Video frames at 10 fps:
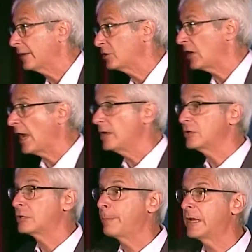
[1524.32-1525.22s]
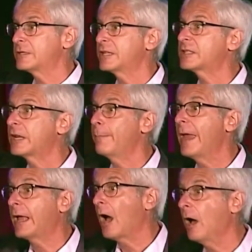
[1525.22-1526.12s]
a change is because it's going to
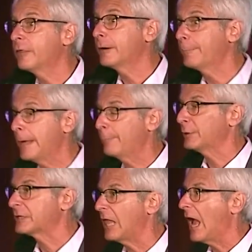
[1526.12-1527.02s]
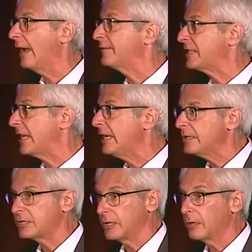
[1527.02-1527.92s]
make other people's lives
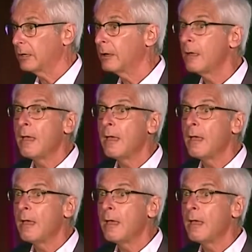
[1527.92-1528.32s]
easier,